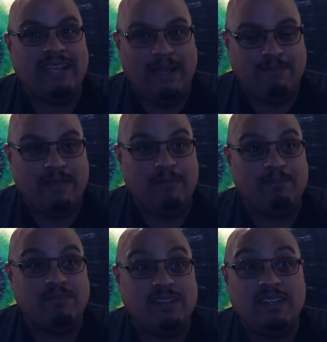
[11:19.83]
keep them.
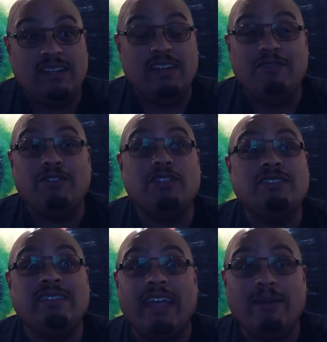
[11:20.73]

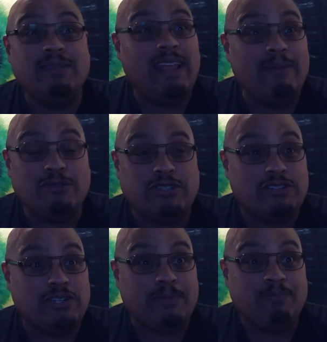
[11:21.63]
Take them to the animal
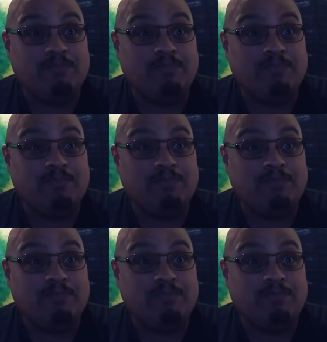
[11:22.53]
shelter.